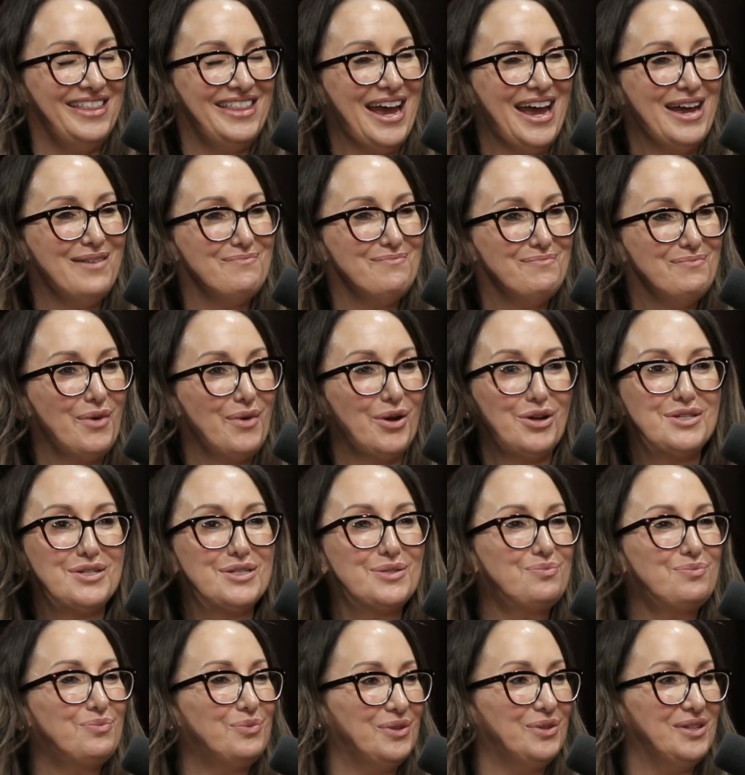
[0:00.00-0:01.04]
that
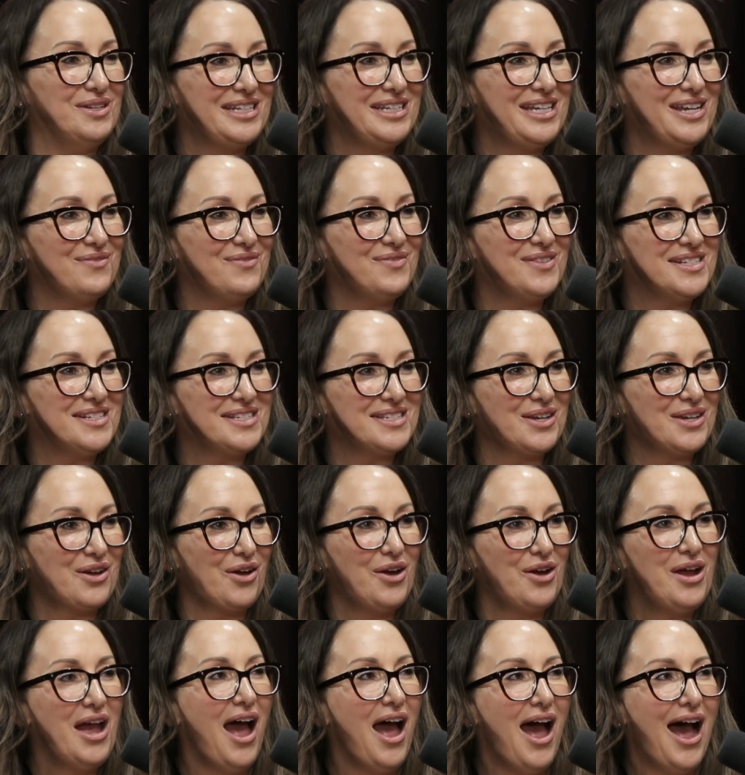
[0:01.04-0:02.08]
most wouldn't give this a
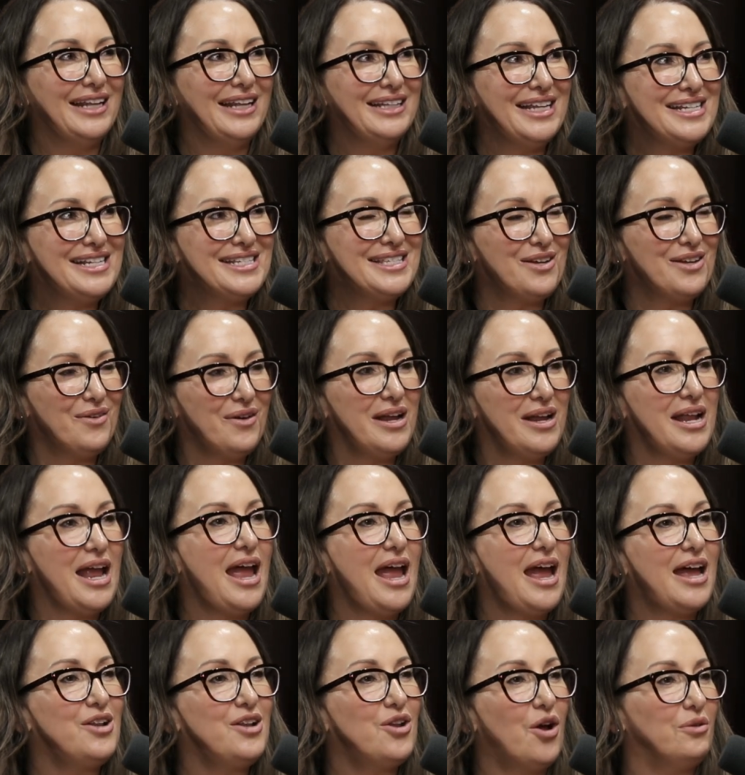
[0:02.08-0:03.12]
go unless they're
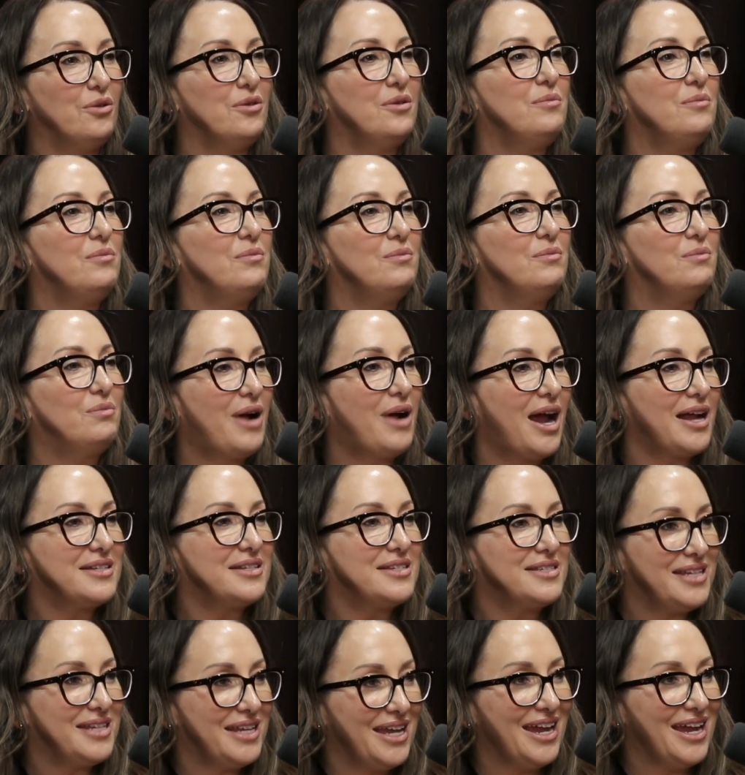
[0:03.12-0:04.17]
a
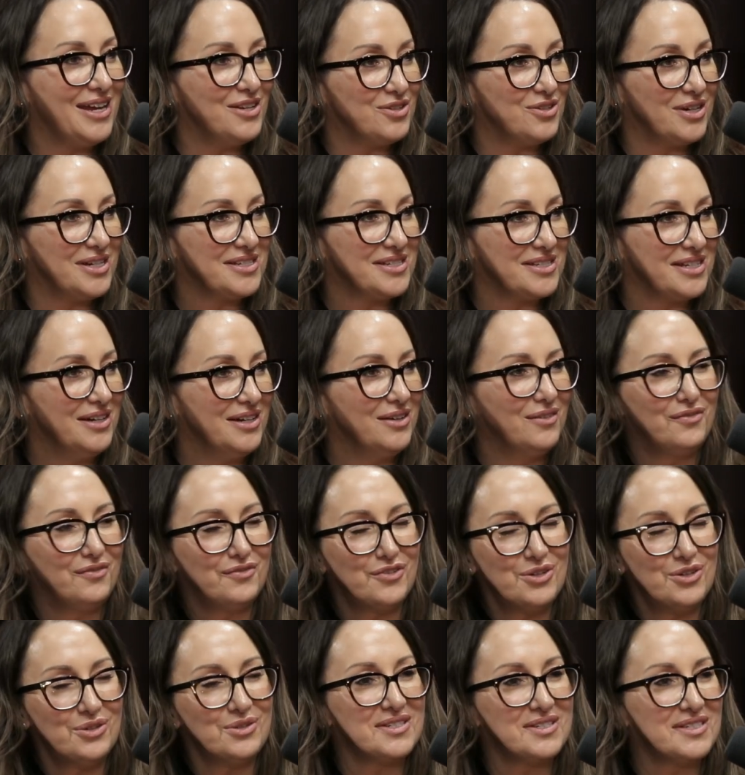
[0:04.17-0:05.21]
non-practicing hairdresser. Of
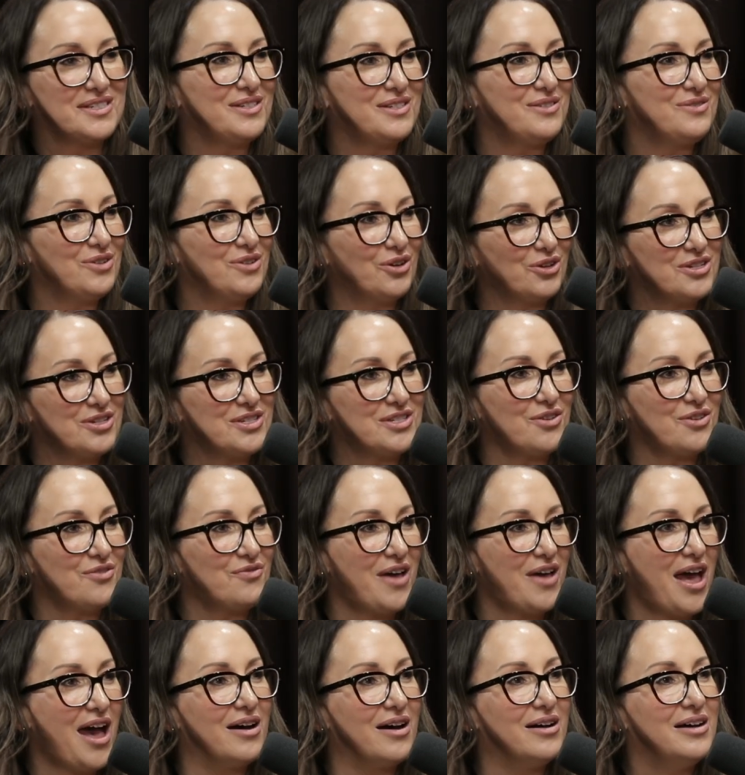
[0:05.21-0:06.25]
course, knock yourself
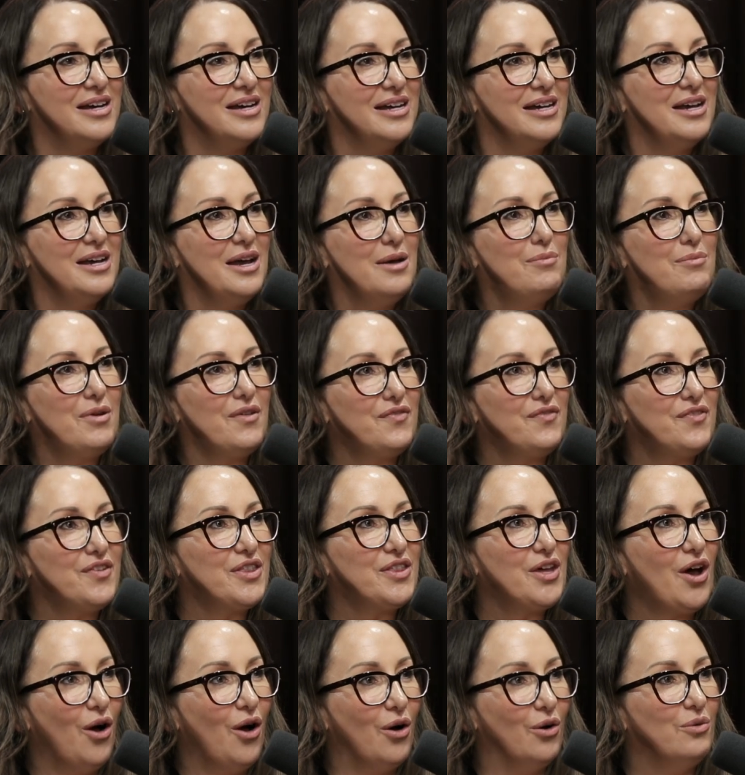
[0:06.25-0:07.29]
out. But for
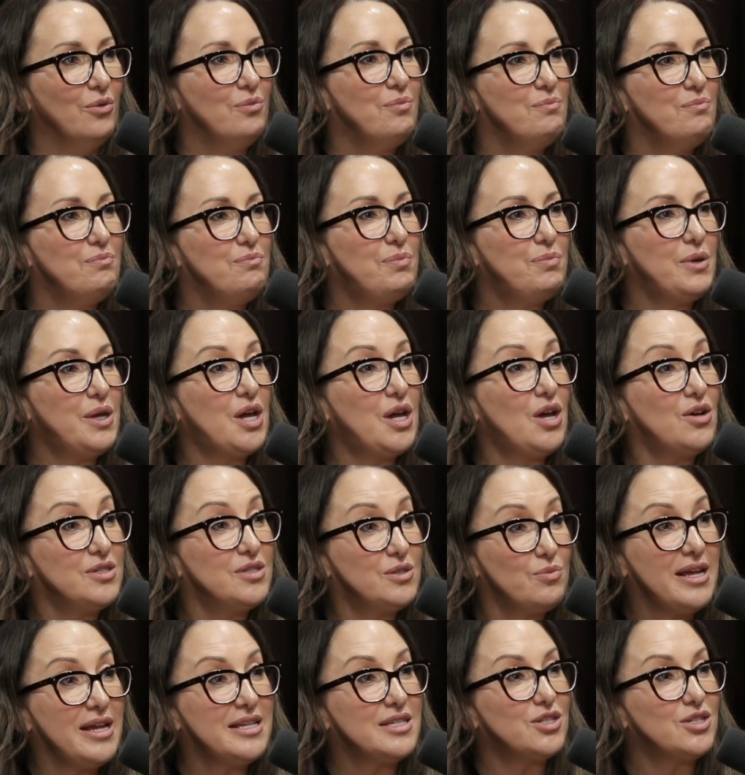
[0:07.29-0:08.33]
the whole,
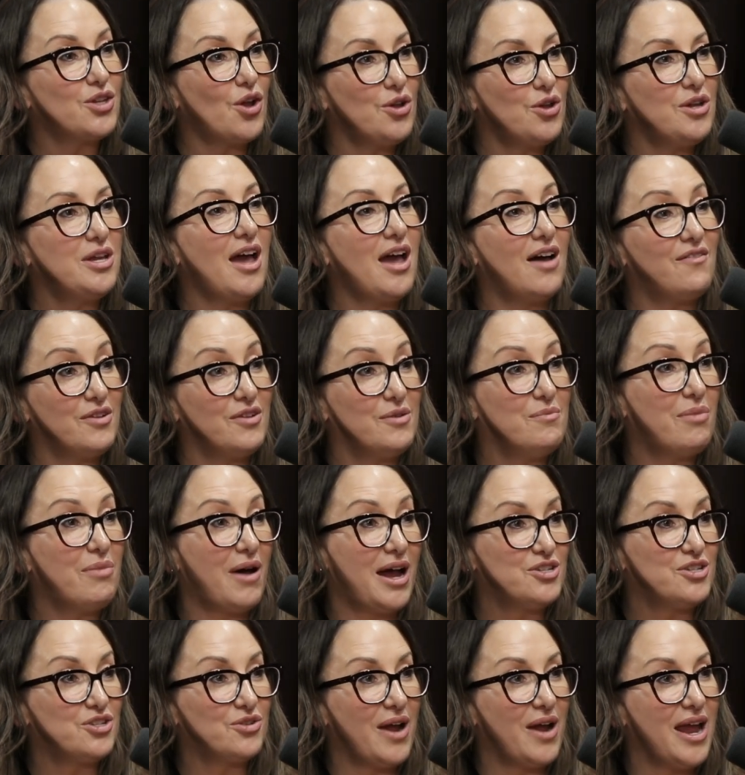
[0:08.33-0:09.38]
because we're so governed
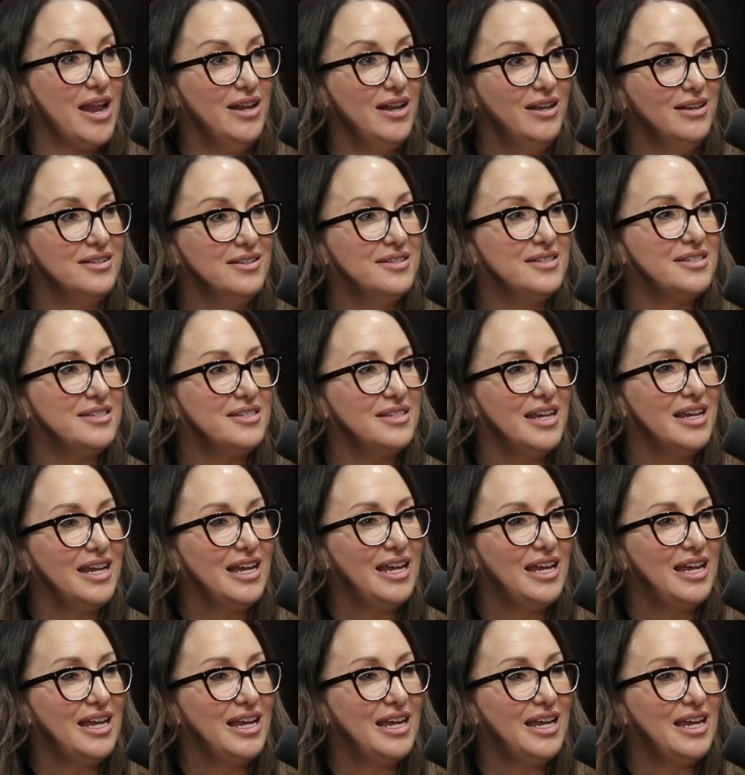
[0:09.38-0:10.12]
by trends,